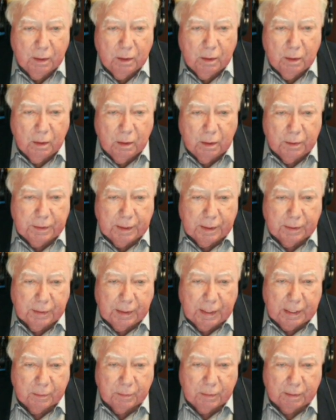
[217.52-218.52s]
On the other
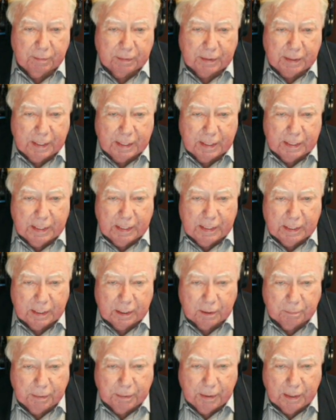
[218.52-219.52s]
hand, we have a candidate
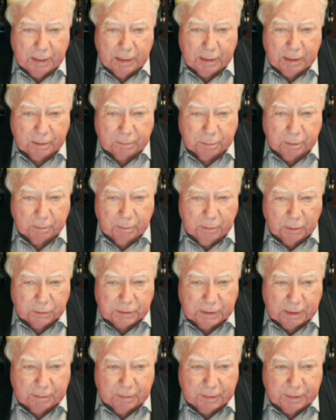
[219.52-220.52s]
and a party that promotes
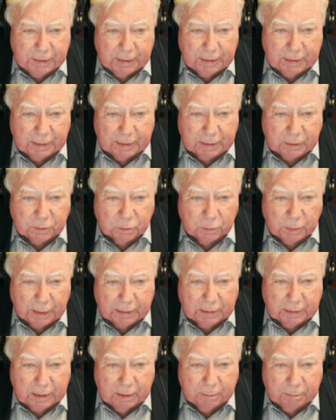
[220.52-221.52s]
everything that
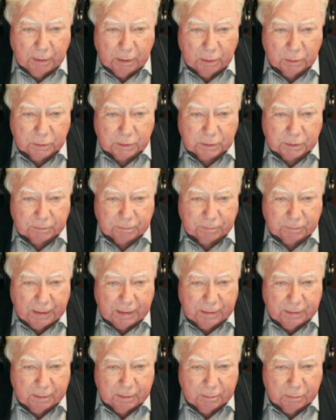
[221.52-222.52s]
directly opposes the
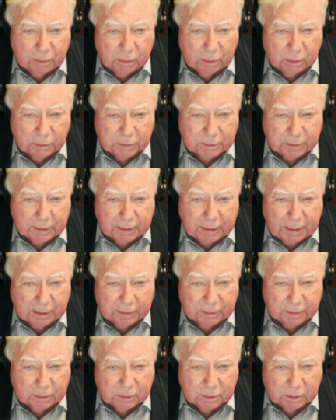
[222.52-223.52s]
faith and morals of the
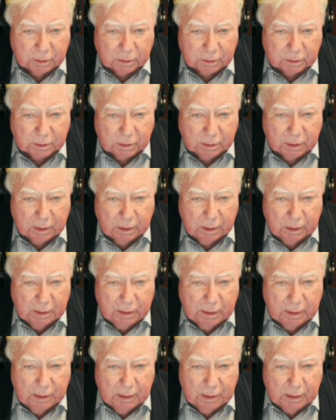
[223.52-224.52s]
Catholic Church.
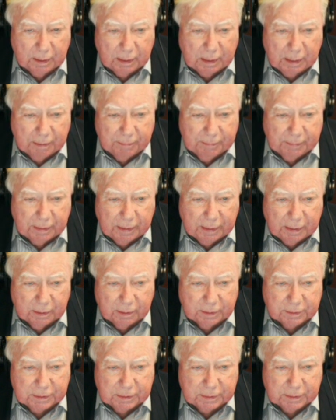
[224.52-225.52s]
In Kamala
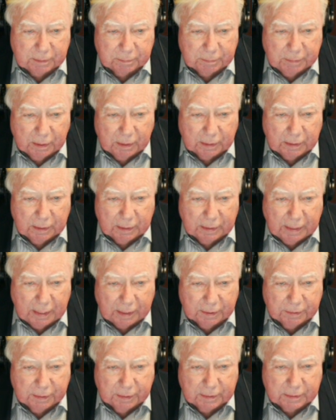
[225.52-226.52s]
Harris's America,
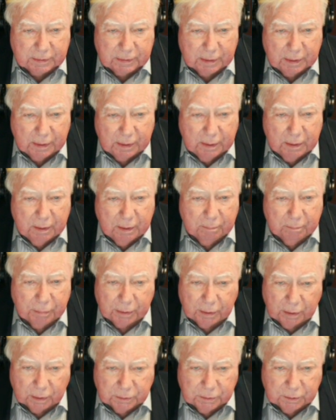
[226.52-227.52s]
Catholics,
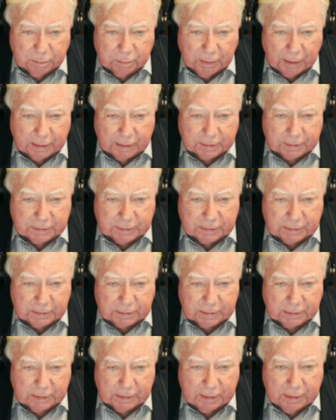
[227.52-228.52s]
but also
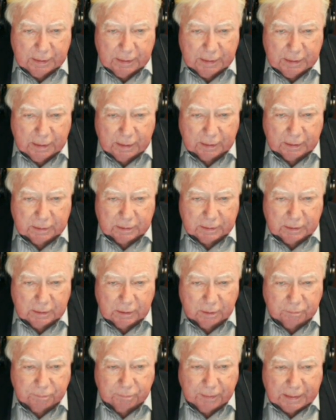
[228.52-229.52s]
Protestants, are
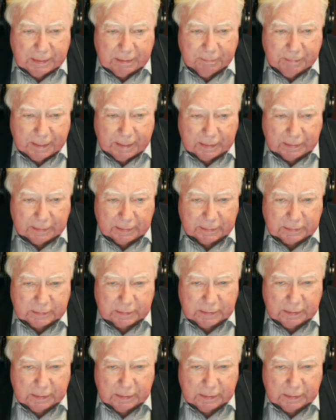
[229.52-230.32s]
considered fundamentalists